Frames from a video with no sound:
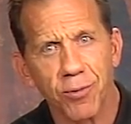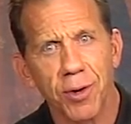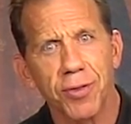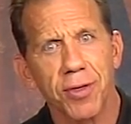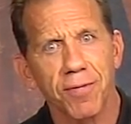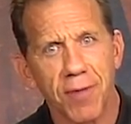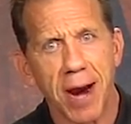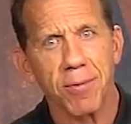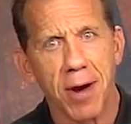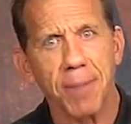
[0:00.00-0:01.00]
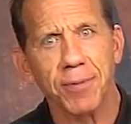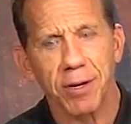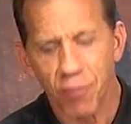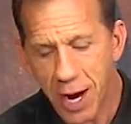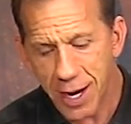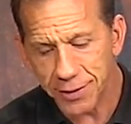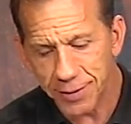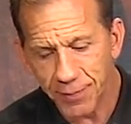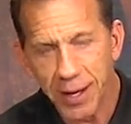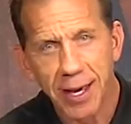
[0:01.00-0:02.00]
with the fiber optic rods.